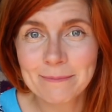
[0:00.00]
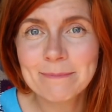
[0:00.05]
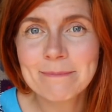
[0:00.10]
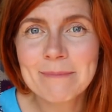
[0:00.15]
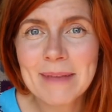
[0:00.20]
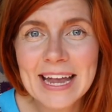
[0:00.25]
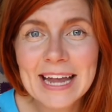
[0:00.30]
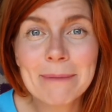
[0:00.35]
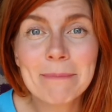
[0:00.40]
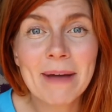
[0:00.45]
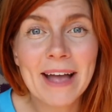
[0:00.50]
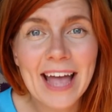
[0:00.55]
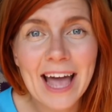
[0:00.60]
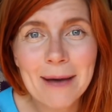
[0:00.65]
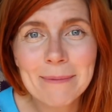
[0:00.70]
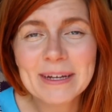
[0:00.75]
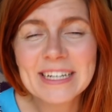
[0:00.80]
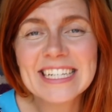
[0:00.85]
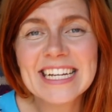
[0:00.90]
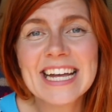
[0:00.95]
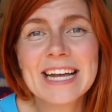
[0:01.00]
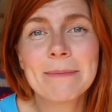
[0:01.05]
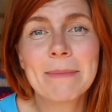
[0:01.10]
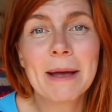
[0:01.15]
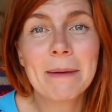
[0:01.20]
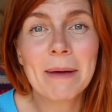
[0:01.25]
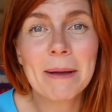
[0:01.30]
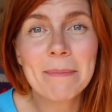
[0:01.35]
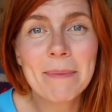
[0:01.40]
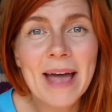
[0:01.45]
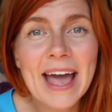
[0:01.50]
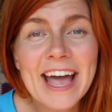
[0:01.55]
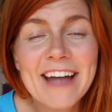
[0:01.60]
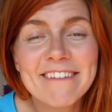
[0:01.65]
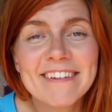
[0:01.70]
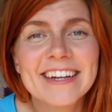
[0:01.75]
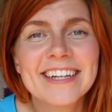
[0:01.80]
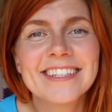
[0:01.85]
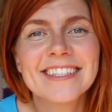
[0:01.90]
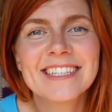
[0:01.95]
me, my hubby Tim, and my
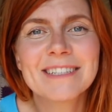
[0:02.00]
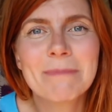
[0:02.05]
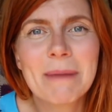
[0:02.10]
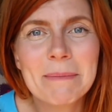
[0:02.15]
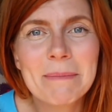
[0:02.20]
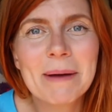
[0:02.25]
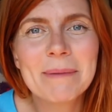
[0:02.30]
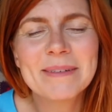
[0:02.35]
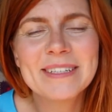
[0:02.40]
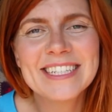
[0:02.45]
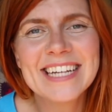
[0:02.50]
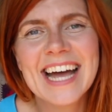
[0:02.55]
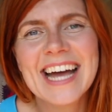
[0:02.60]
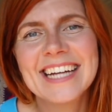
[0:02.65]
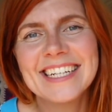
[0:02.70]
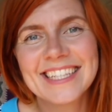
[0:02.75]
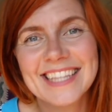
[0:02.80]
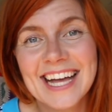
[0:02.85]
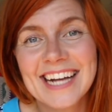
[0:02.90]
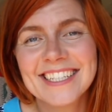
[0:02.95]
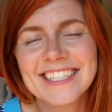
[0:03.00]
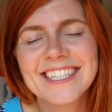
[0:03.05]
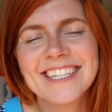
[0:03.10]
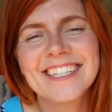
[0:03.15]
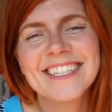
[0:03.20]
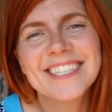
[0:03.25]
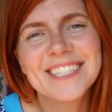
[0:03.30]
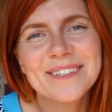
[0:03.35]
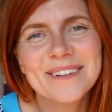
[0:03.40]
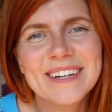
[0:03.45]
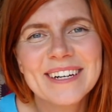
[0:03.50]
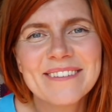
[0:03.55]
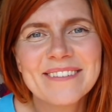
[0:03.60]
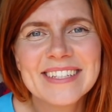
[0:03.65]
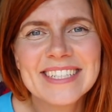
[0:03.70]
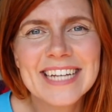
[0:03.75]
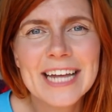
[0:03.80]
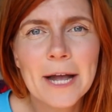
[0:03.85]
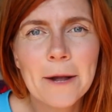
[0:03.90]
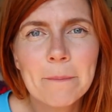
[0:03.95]
parents, my mum and dad, that's who you saw in the
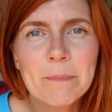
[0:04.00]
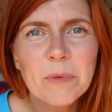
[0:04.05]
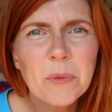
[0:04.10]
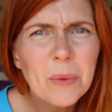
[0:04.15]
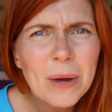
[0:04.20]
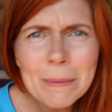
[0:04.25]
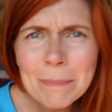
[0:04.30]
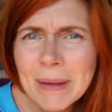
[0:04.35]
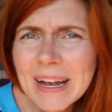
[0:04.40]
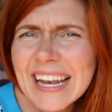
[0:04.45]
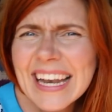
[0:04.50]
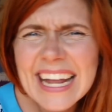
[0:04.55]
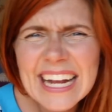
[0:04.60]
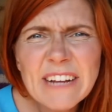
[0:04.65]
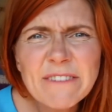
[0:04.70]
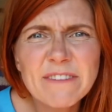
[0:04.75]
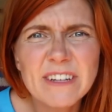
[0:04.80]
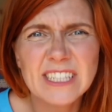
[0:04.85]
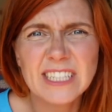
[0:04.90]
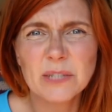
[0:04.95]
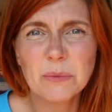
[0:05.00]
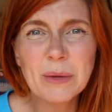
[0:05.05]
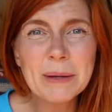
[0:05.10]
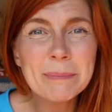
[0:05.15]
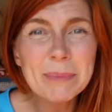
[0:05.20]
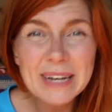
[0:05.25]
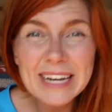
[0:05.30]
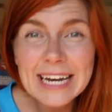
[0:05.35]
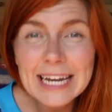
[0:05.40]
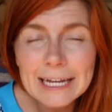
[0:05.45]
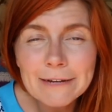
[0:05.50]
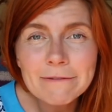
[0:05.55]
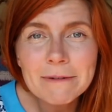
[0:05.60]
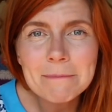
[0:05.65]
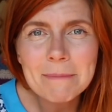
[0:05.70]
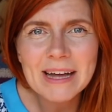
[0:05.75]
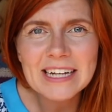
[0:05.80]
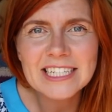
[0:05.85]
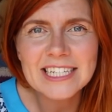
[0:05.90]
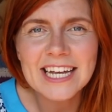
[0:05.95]
video. We're believers. We believe
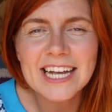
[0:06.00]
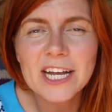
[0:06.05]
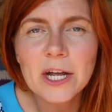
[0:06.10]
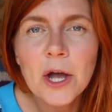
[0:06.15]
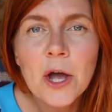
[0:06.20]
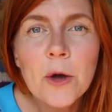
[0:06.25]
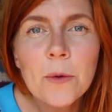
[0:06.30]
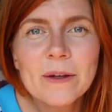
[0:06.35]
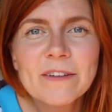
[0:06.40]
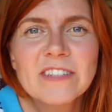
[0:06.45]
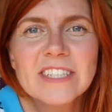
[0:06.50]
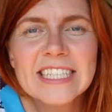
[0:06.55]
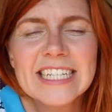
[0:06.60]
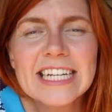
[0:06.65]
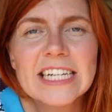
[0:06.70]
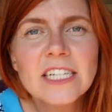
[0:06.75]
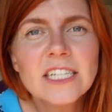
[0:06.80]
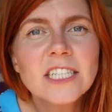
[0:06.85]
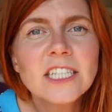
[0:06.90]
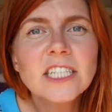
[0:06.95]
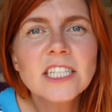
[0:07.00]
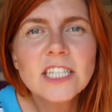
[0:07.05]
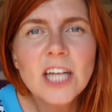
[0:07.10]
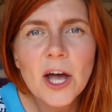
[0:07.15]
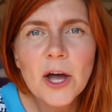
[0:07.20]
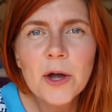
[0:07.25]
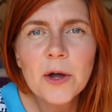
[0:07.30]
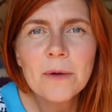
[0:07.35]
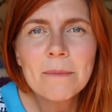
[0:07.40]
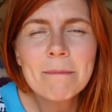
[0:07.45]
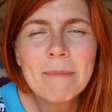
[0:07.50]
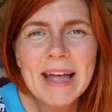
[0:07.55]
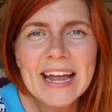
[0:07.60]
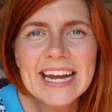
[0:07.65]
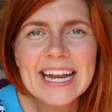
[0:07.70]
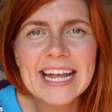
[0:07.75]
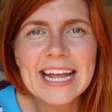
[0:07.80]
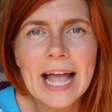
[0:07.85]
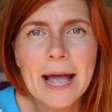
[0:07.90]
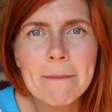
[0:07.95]
in magic. We've seen so
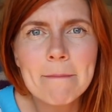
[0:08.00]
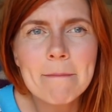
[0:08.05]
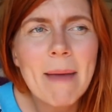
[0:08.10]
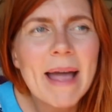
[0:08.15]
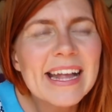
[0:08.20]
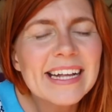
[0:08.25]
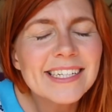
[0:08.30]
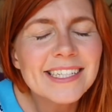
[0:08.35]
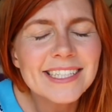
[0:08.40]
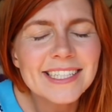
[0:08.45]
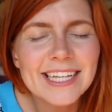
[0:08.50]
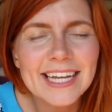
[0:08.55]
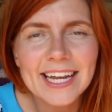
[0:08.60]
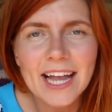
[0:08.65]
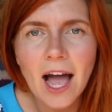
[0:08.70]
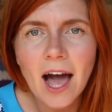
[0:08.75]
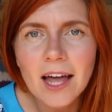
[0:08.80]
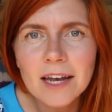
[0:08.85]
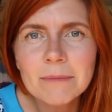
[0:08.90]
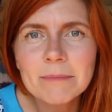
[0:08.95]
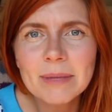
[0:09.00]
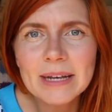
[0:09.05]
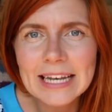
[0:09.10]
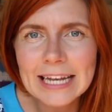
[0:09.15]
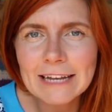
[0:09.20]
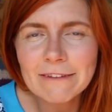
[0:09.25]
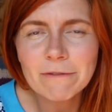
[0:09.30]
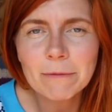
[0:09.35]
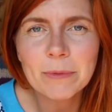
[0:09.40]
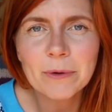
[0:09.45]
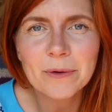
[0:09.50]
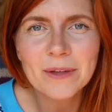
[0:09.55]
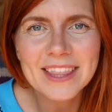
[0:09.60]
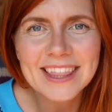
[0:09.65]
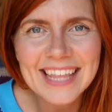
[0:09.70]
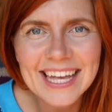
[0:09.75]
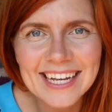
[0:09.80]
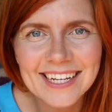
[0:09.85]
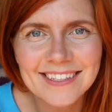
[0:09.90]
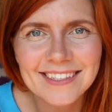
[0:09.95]
many amazing, unbelievable
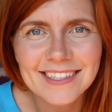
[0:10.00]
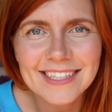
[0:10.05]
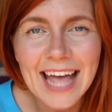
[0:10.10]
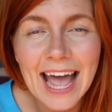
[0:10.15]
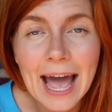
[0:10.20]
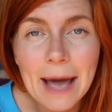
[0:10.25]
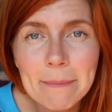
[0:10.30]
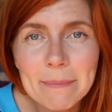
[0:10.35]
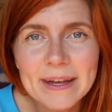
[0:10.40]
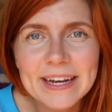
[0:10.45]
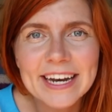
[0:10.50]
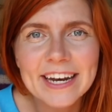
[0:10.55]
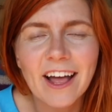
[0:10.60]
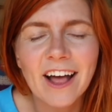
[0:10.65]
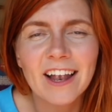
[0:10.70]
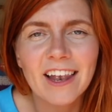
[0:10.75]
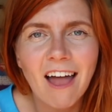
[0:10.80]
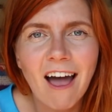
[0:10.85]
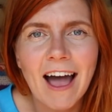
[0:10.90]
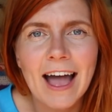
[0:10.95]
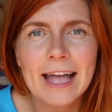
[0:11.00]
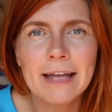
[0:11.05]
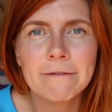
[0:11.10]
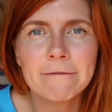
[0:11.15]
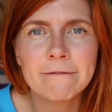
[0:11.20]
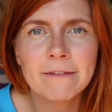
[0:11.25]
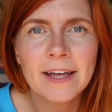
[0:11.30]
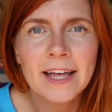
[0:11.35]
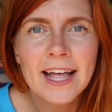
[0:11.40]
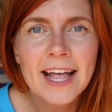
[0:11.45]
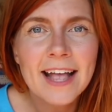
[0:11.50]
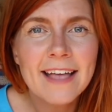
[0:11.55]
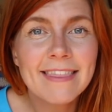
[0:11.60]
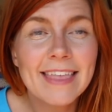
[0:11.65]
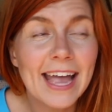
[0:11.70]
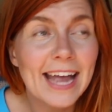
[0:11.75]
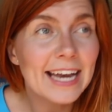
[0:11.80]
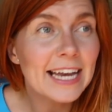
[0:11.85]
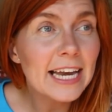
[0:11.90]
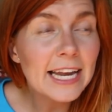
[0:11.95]
things happen in our life
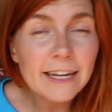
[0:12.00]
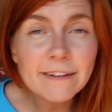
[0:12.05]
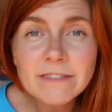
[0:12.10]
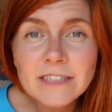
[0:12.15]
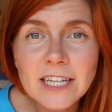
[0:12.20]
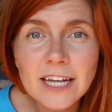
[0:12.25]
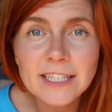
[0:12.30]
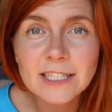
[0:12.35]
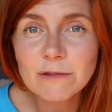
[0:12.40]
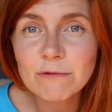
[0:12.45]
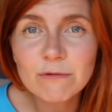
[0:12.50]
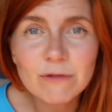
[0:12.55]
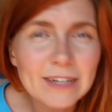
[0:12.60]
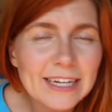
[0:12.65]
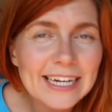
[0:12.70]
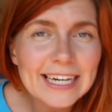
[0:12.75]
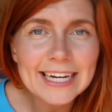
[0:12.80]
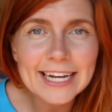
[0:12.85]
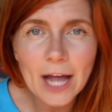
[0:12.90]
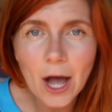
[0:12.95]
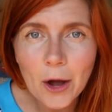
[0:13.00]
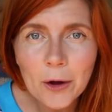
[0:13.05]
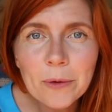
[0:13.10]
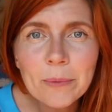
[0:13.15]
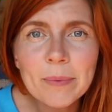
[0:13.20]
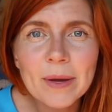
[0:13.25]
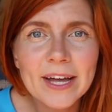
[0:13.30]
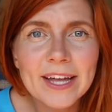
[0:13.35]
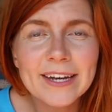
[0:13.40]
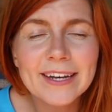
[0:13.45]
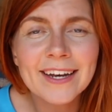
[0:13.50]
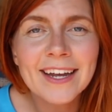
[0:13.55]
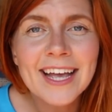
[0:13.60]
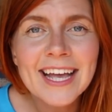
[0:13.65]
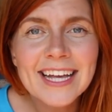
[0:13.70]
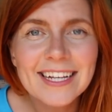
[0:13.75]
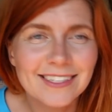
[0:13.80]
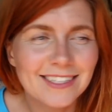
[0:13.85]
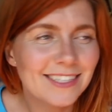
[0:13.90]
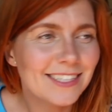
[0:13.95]
that it leaves us really open
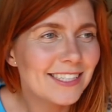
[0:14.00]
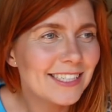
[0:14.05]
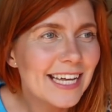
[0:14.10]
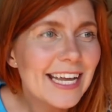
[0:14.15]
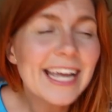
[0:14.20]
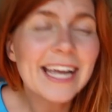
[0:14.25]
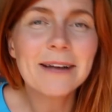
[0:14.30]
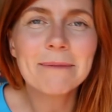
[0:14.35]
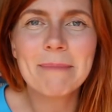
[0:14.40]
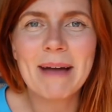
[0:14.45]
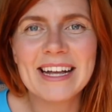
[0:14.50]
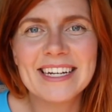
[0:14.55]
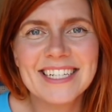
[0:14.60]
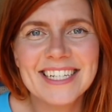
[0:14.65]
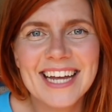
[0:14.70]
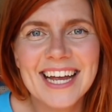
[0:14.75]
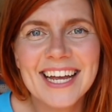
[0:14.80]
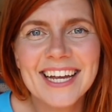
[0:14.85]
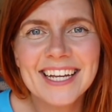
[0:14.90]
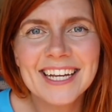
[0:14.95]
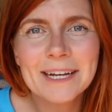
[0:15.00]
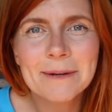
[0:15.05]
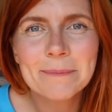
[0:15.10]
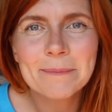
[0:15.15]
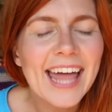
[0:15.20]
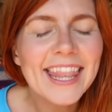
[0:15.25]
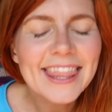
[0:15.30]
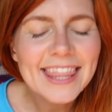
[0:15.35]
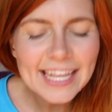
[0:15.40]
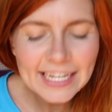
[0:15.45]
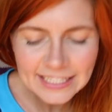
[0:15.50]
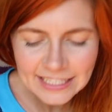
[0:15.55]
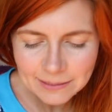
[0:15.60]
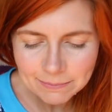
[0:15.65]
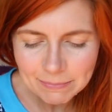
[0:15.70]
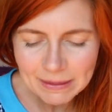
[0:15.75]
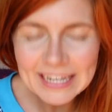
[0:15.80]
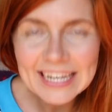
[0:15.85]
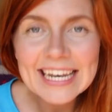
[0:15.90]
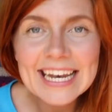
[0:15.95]
to seeing magic. And this
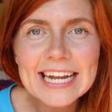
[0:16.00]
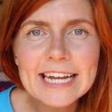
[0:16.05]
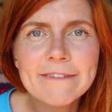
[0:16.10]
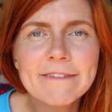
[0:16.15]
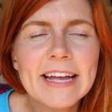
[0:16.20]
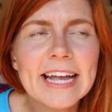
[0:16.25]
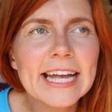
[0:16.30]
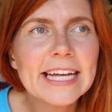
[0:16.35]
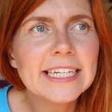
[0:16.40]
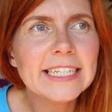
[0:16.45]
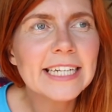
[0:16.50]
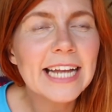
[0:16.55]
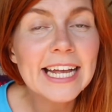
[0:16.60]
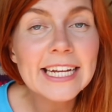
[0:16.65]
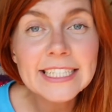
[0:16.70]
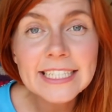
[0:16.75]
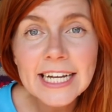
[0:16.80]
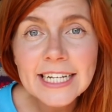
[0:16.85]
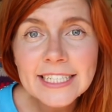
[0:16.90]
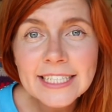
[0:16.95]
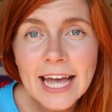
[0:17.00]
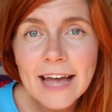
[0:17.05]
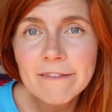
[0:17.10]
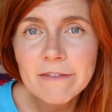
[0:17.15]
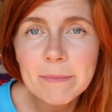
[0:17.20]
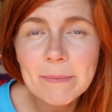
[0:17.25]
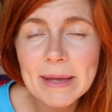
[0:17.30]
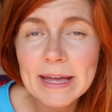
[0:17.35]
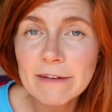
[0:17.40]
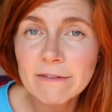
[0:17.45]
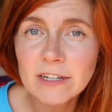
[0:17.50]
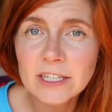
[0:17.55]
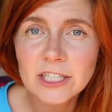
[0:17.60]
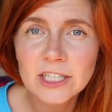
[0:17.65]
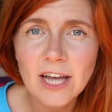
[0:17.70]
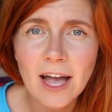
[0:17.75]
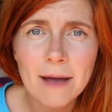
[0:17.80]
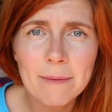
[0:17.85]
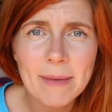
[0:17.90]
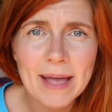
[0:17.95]
believing, it does have a bit of a
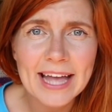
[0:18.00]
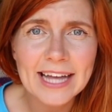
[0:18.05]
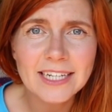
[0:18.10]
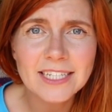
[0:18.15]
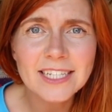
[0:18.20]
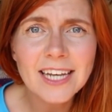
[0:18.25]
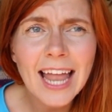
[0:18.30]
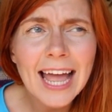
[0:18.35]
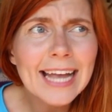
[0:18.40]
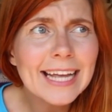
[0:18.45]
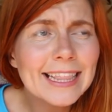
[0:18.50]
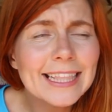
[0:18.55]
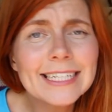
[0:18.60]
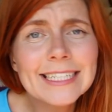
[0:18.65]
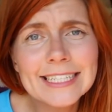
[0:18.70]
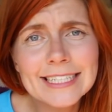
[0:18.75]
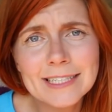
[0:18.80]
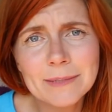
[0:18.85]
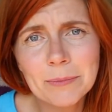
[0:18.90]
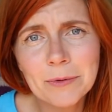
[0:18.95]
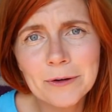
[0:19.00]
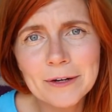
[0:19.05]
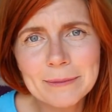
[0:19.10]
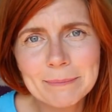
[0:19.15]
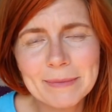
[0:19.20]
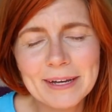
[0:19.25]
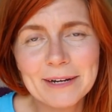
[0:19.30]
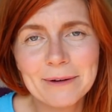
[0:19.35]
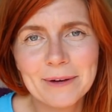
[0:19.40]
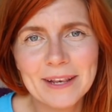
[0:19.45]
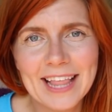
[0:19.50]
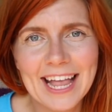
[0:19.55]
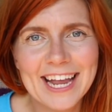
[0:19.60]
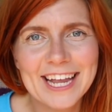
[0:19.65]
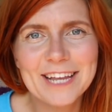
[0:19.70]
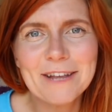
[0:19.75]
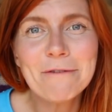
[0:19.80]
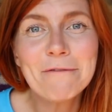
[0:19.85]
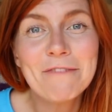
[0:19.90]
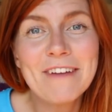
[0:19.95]
sharp edge, like the disappointment that
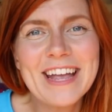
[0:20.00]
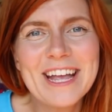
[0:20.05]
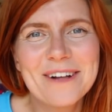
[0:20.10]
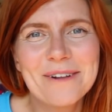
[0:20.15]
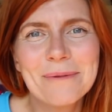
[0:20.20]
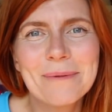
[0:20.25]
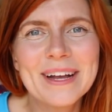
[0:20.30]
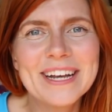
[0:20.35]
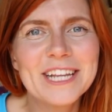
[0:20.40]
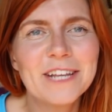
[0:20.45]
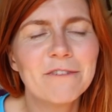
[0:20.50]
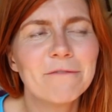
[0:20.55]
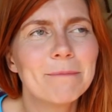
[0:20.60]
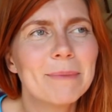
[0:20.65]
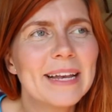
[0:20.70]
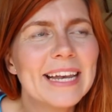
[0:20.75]
you feel when you've